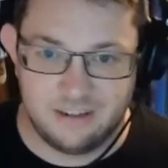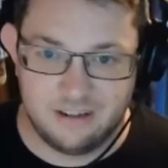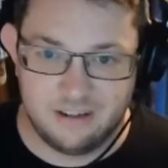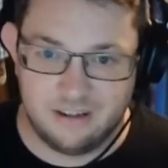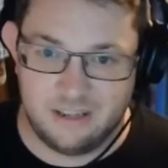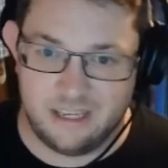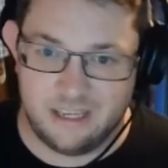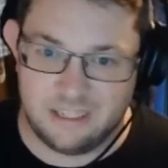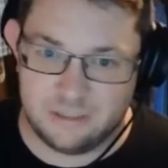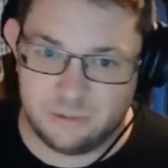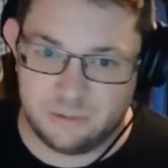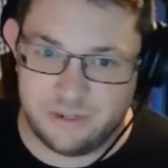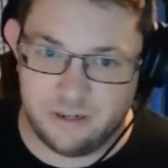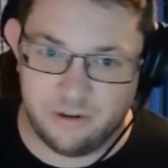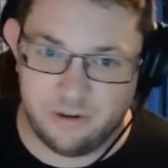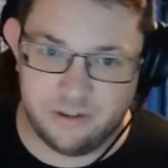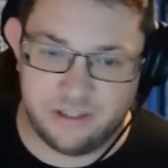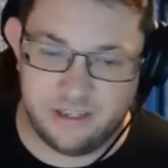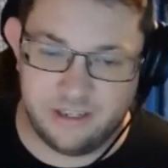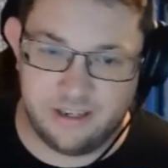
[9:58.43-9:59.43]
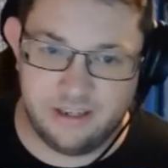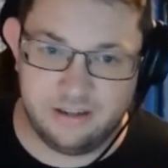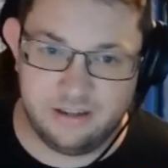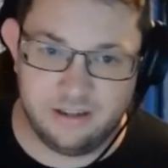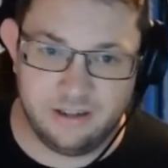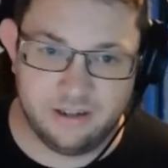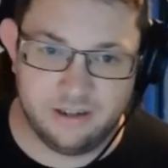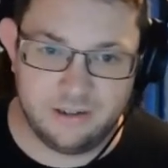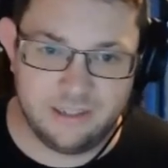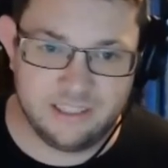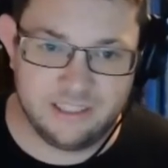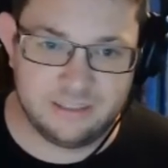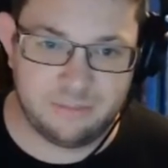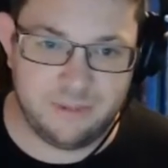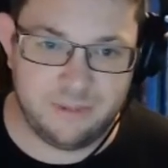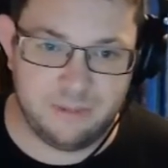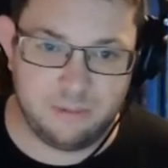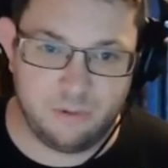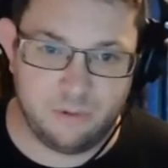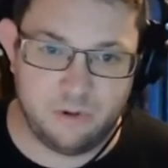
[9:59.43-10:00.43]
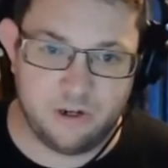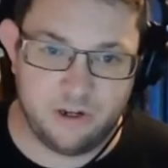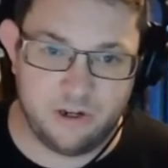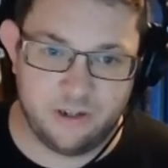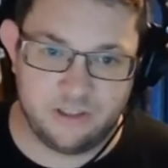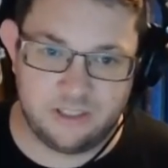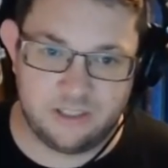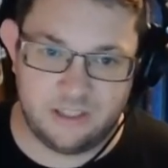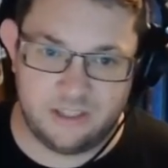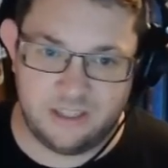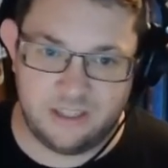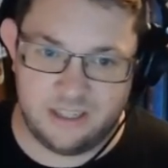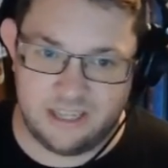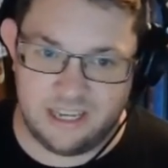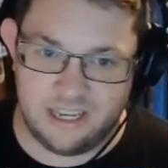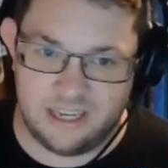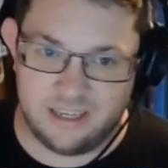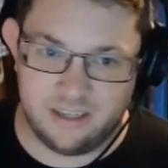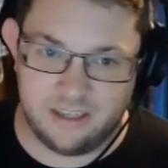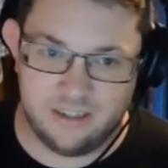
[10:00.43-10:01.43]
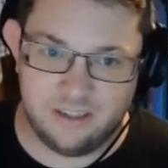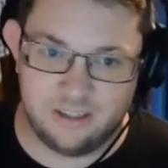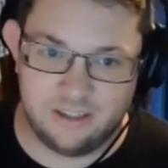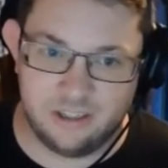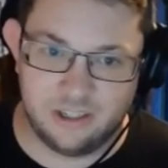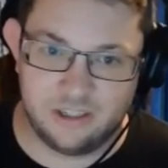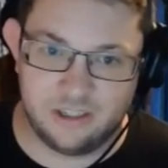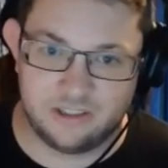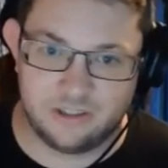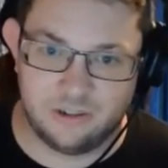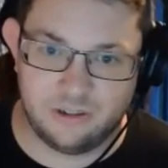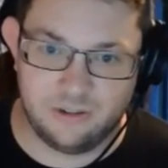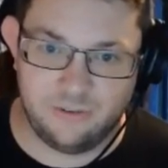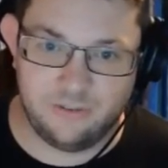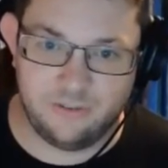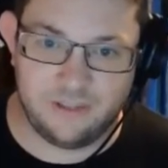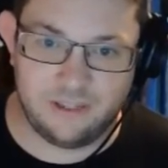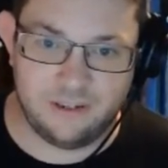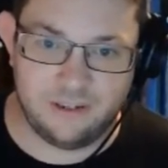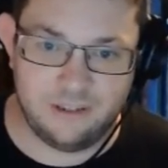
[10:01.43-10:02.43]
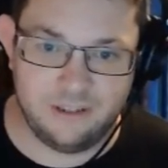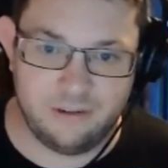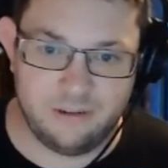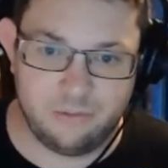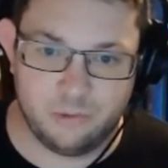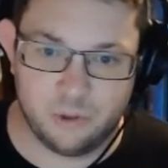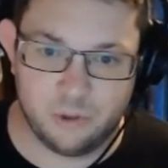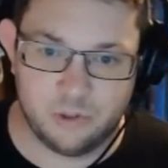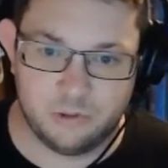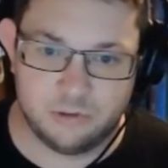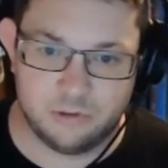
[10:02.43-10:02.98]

It's where all the lawless people go so that they can dodge all of the rules